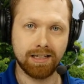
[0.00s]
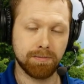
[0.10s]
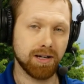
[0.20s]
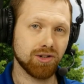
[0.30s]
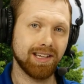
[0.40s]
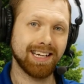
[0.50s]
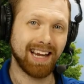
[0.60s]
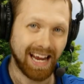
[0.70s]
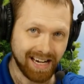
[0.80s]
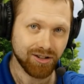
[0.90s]
especially in
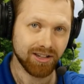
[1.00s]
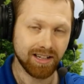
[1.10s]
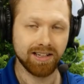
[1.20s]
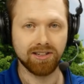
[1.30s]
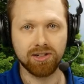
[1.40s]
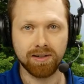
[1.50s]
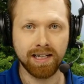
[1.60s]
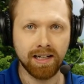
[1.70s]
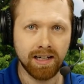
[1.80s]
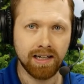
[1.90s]
ancient history,